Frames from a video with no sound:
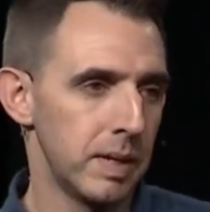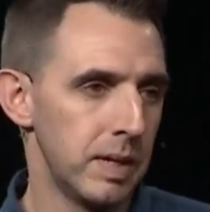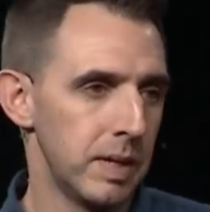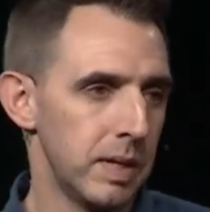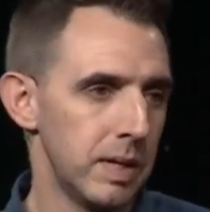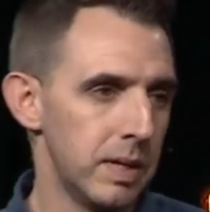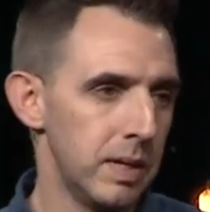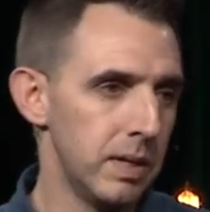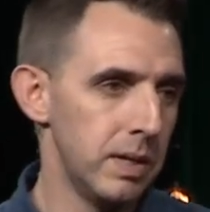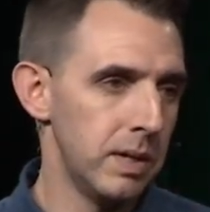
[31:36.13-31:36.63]

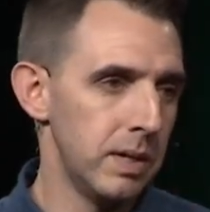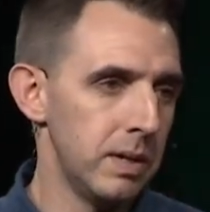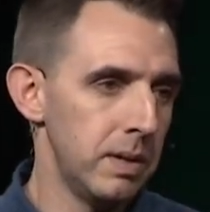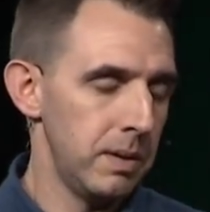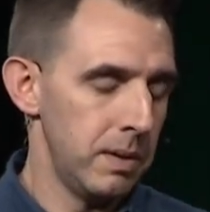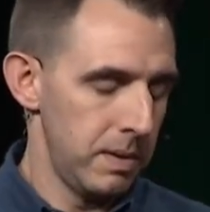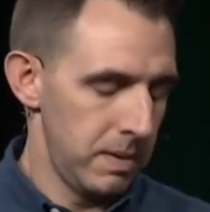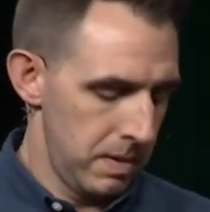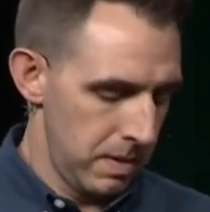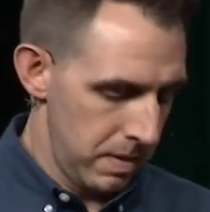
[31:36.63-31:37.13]

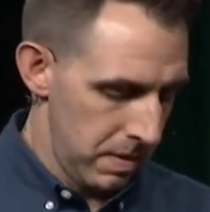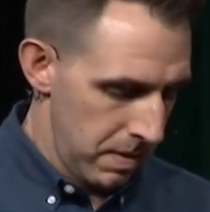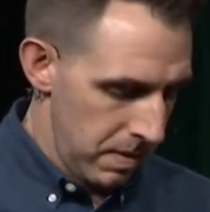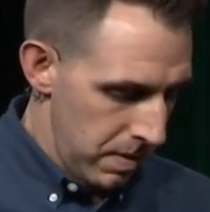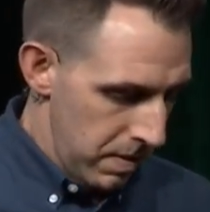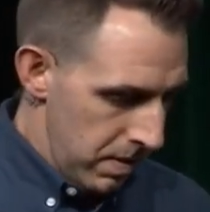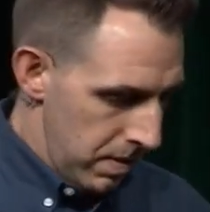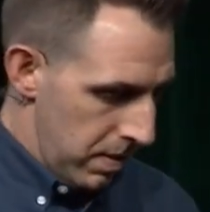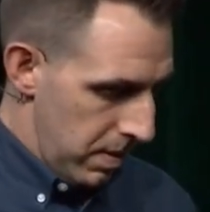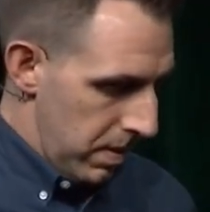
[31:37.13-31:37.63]

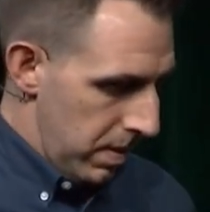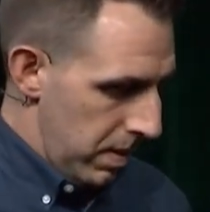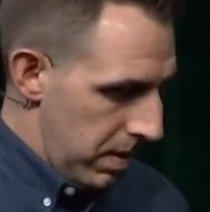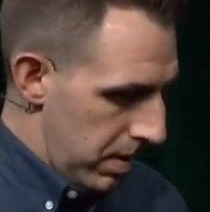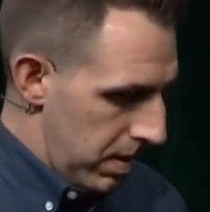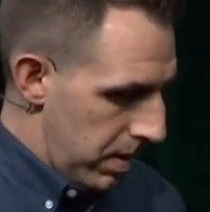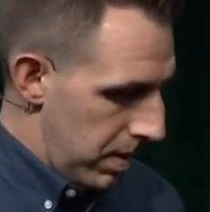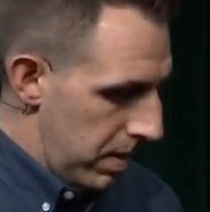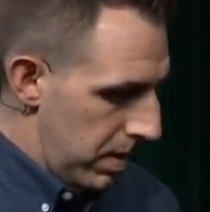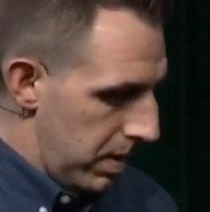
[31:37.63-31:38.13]

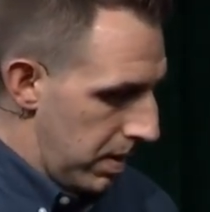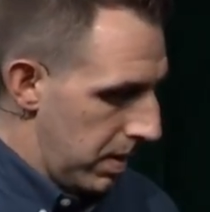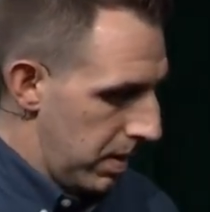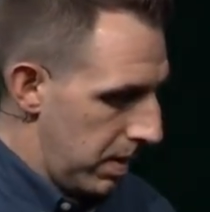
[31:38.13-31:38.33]
(silence)